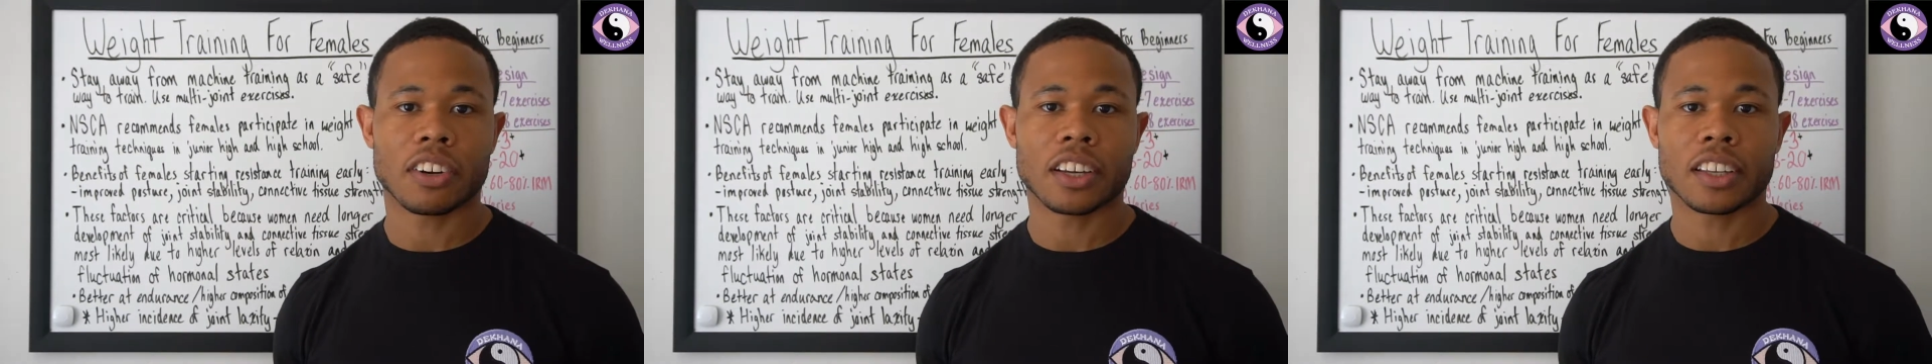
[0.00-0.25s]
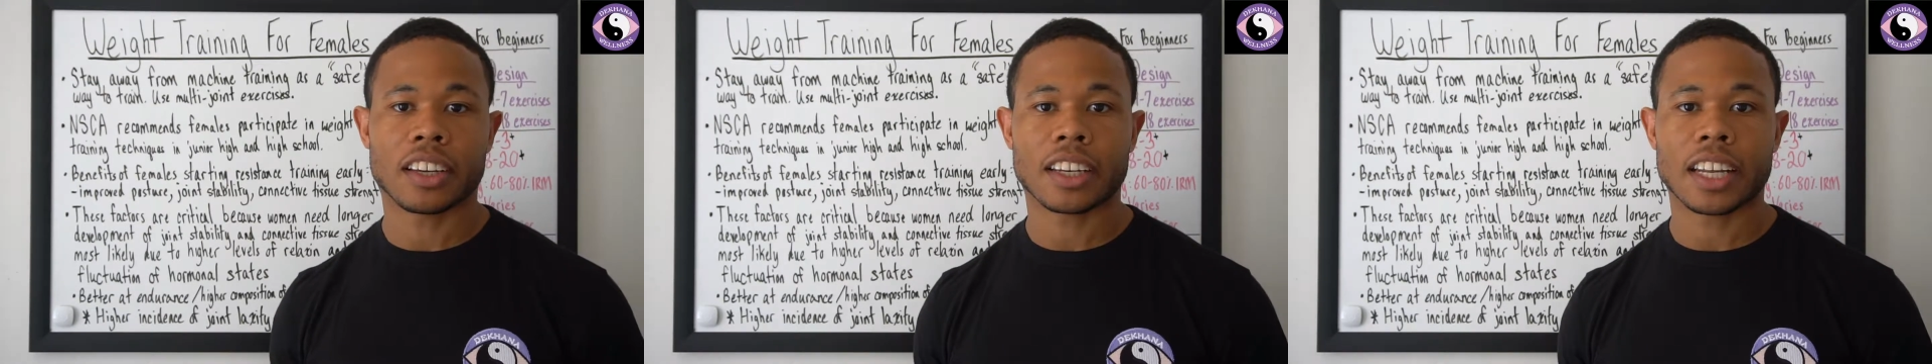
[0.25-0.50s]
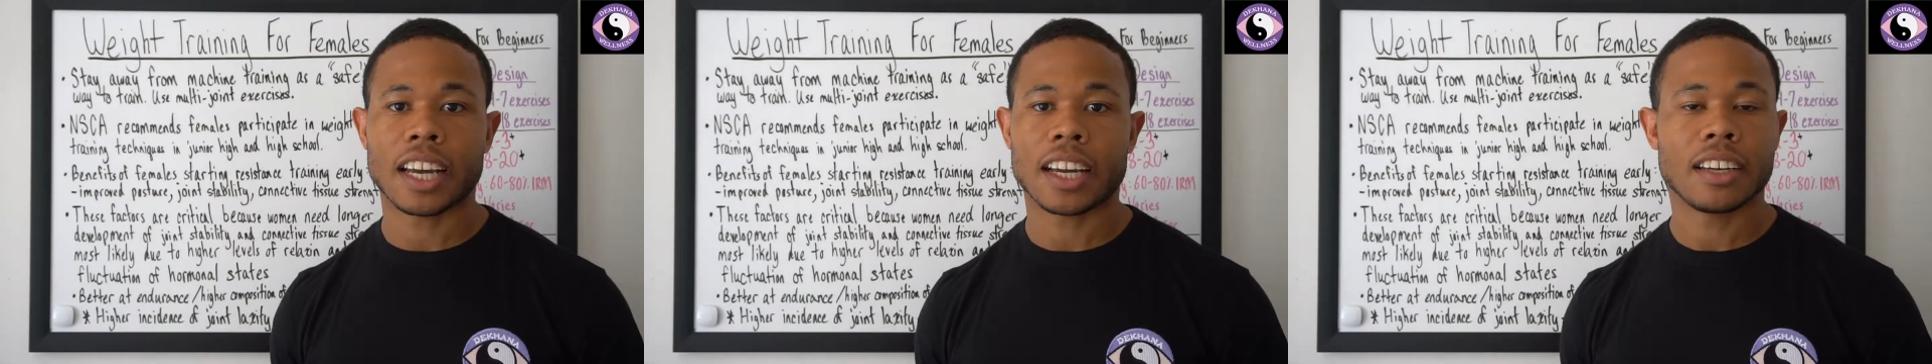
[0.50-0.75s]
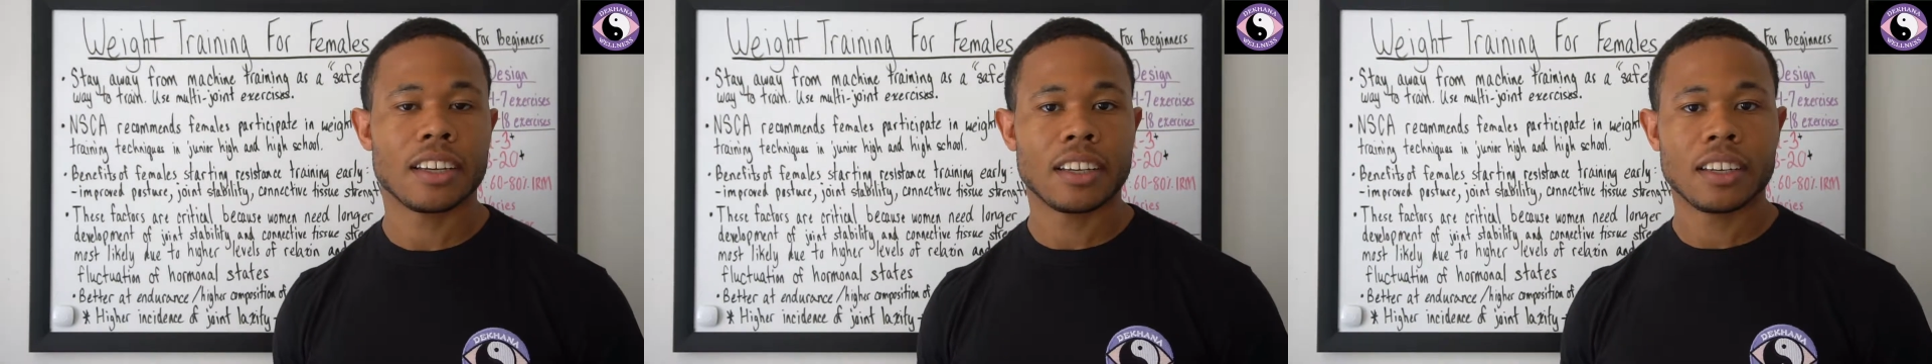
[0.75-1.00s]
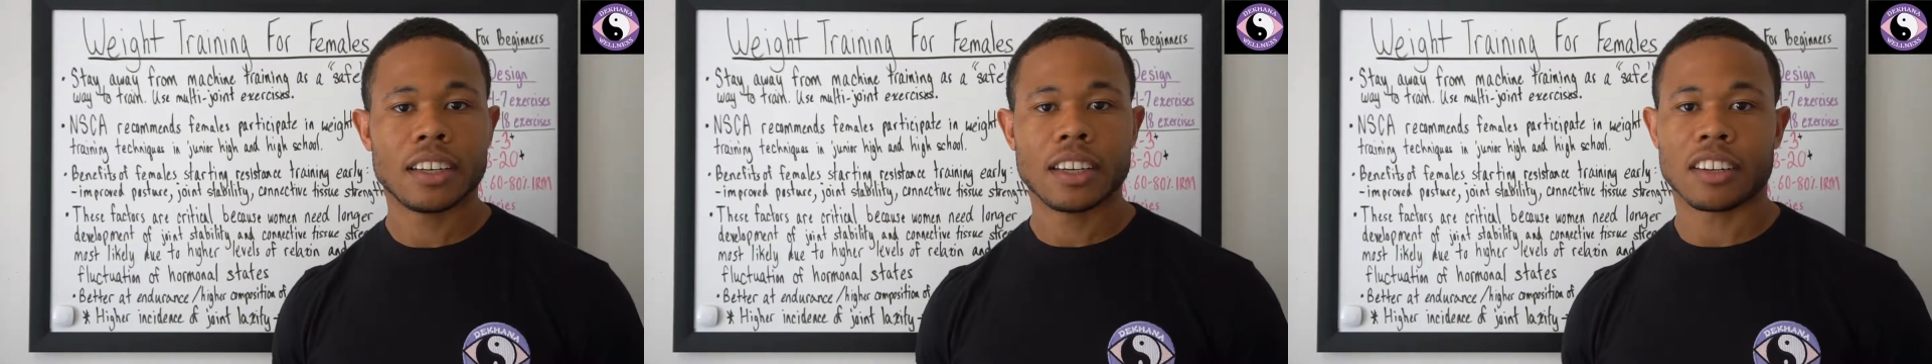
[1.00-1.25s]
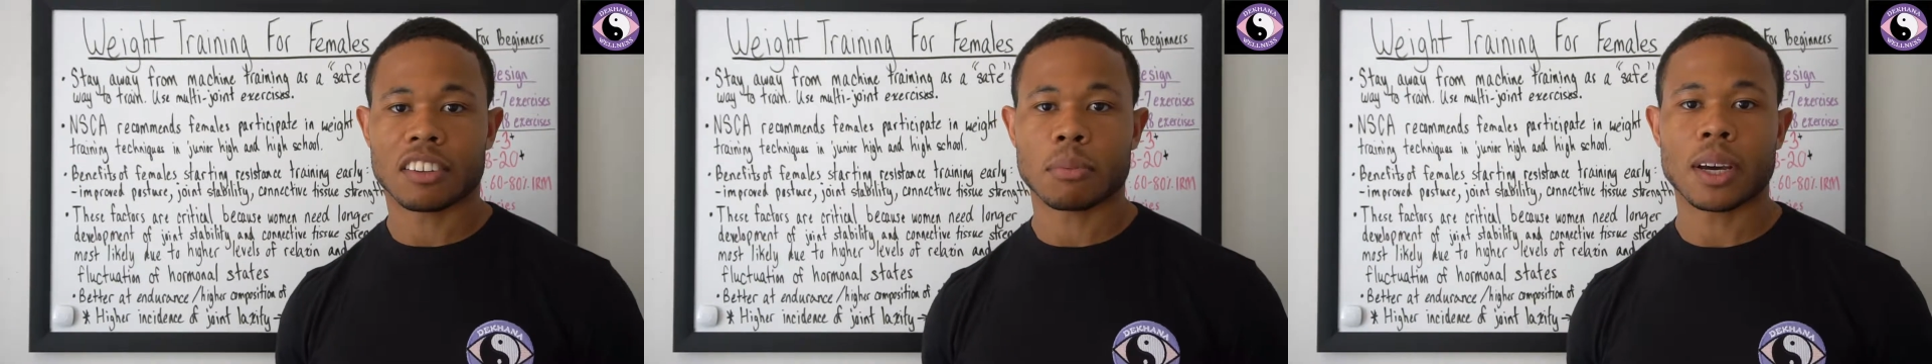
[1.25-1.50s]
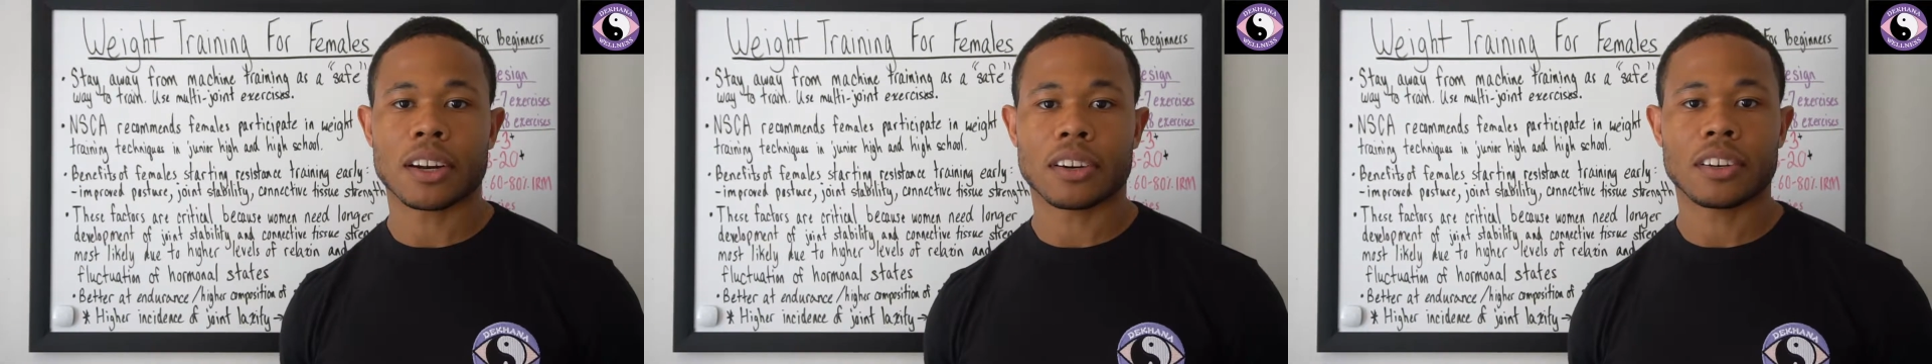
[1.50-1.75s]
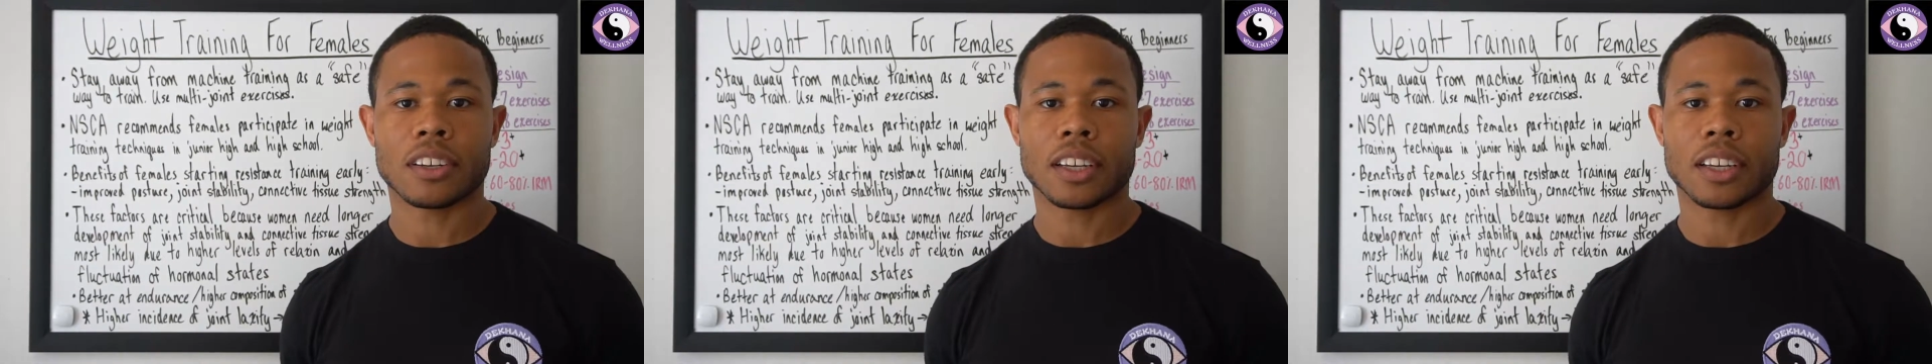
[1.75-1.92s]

or anything like that, it doesn't matter.